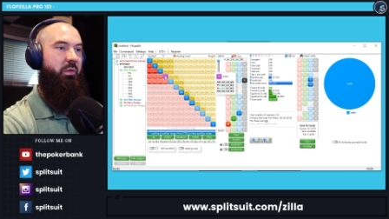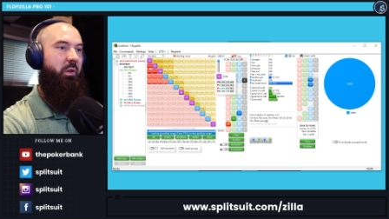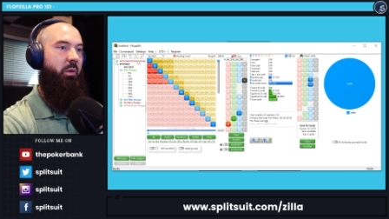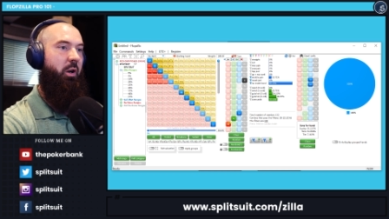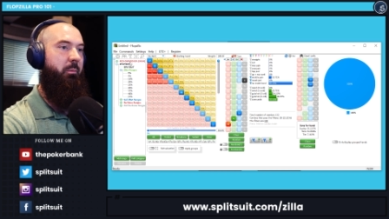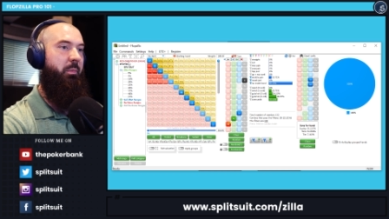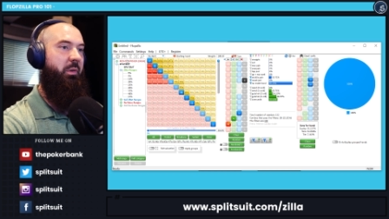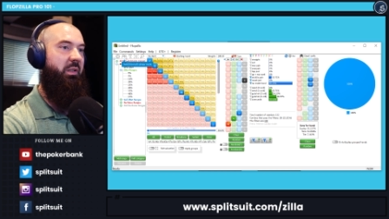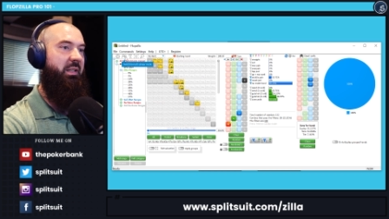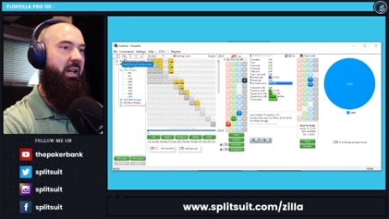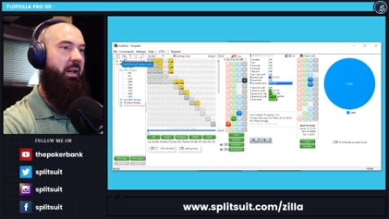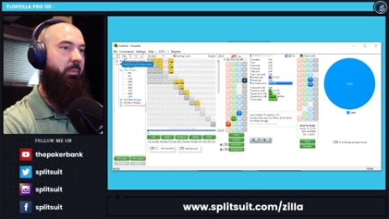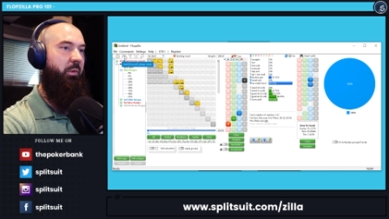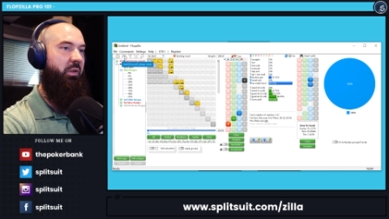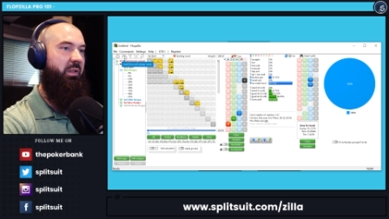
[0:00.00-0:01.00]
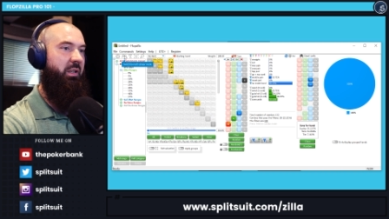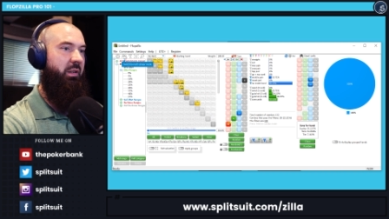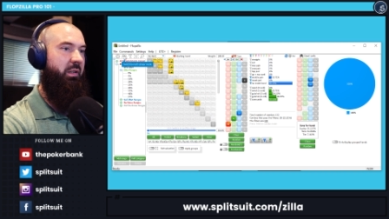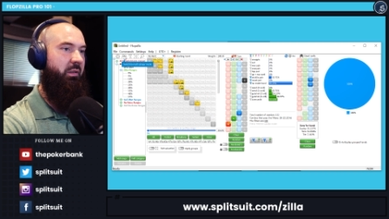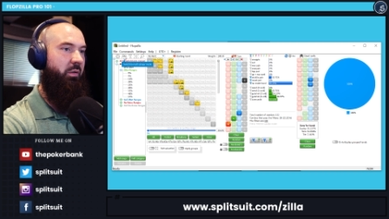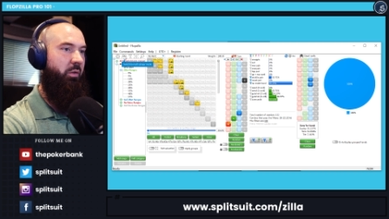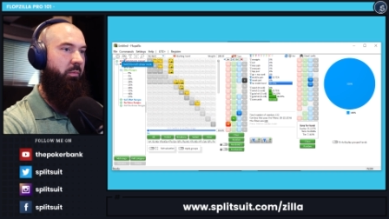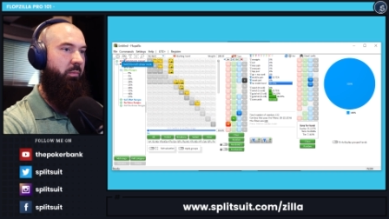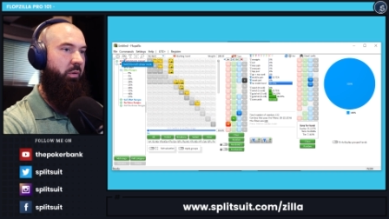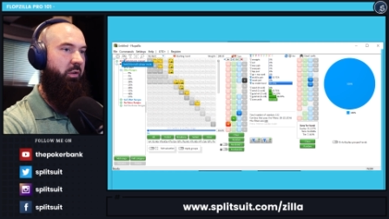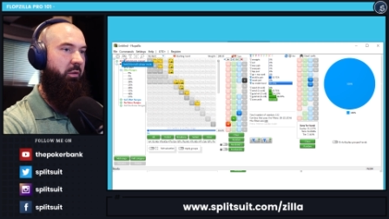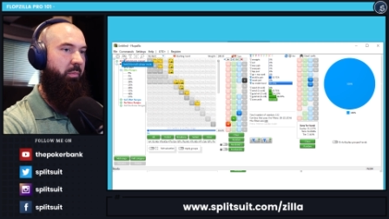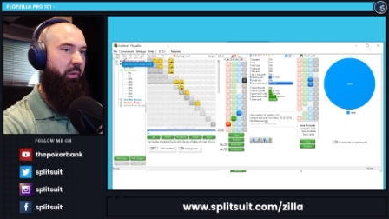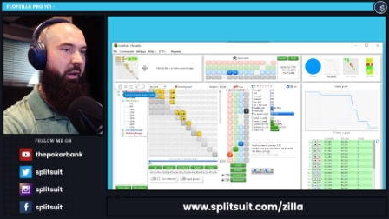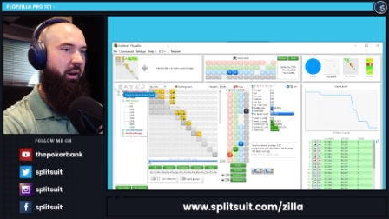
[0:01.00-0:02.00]
So up at the top, you just hit this little
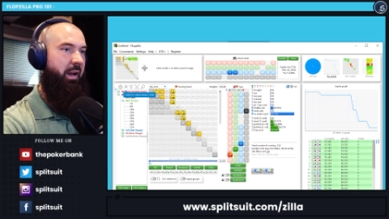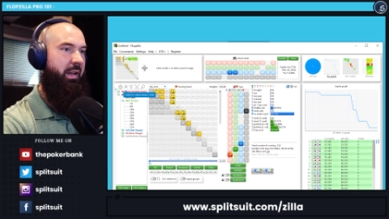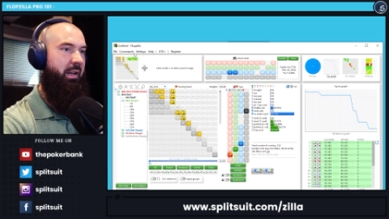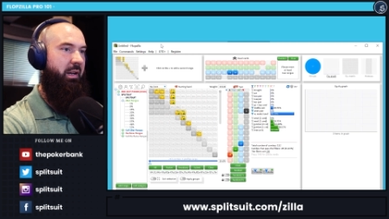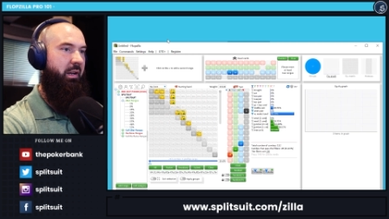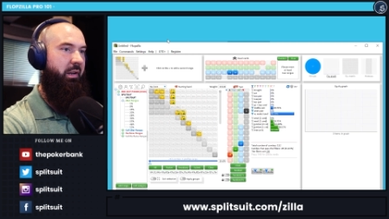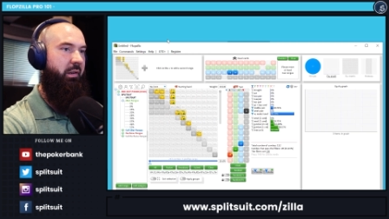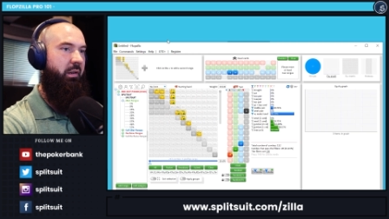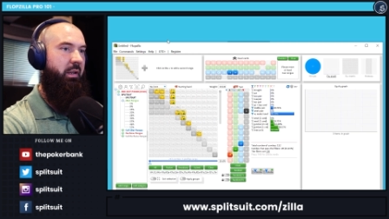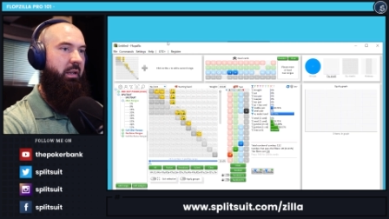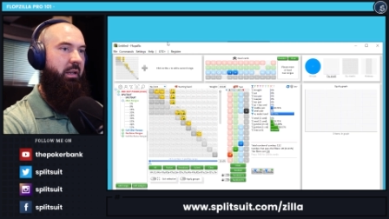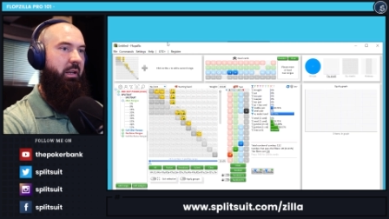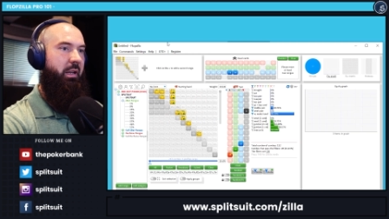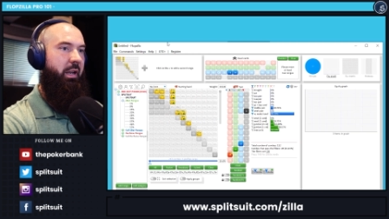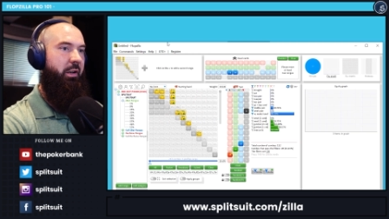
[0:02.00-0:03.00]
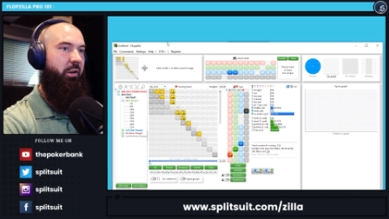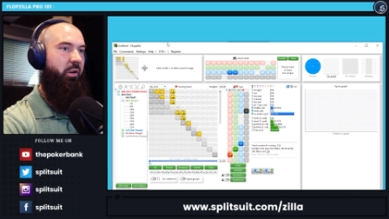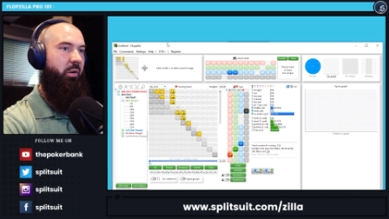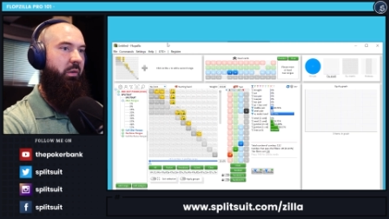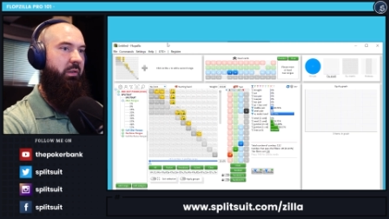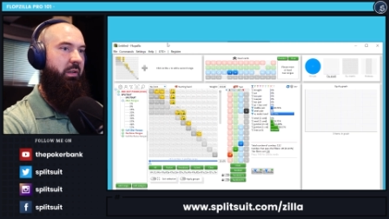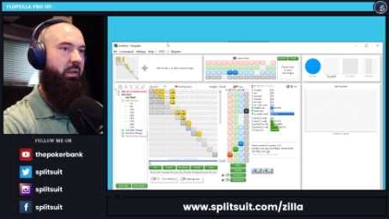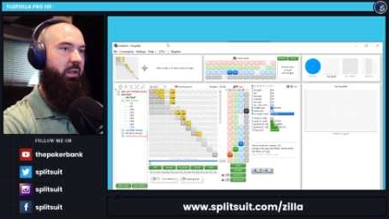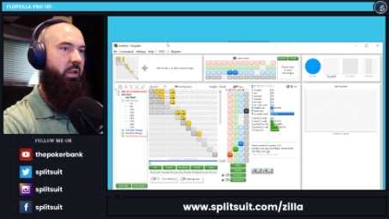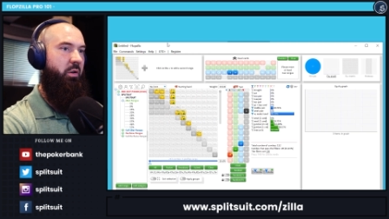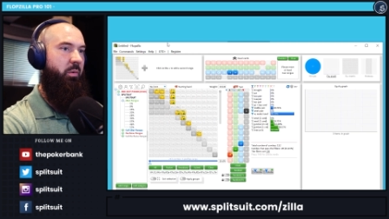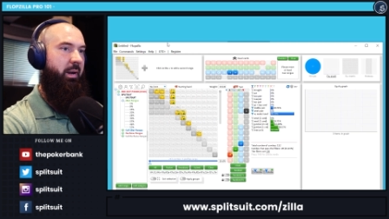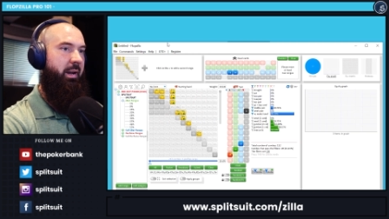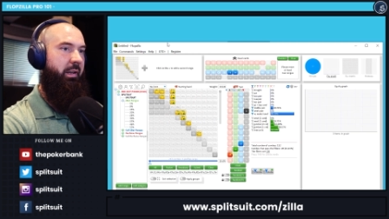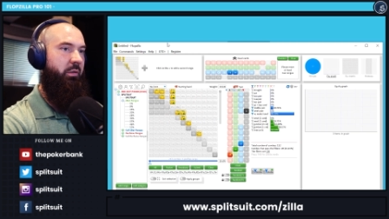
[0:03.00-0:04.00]
multiplayer icon, and you notice that the
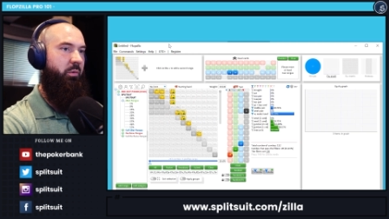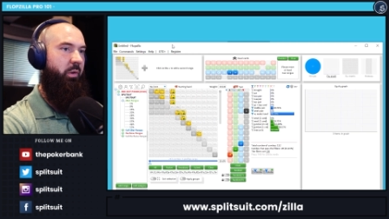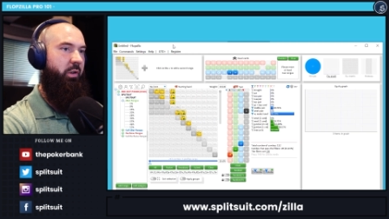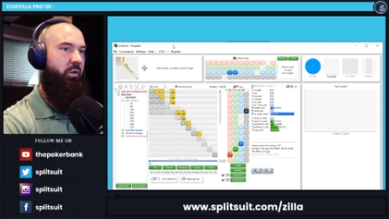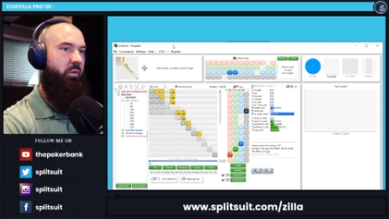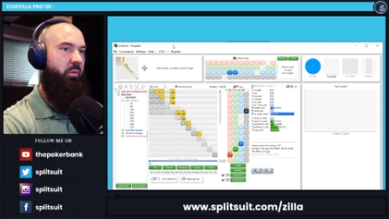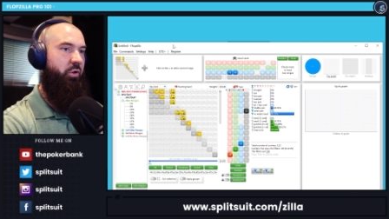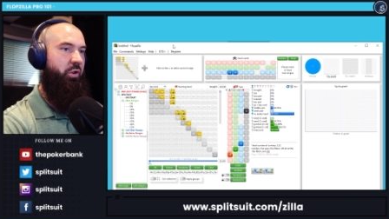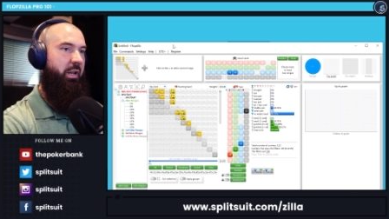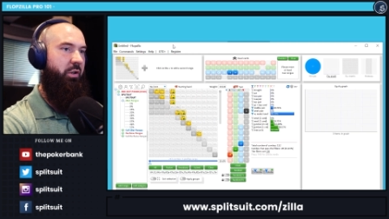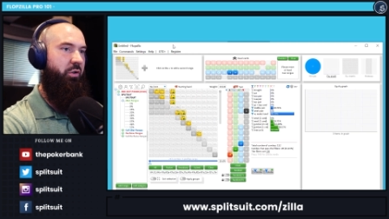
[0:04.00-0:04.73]
U I is going to change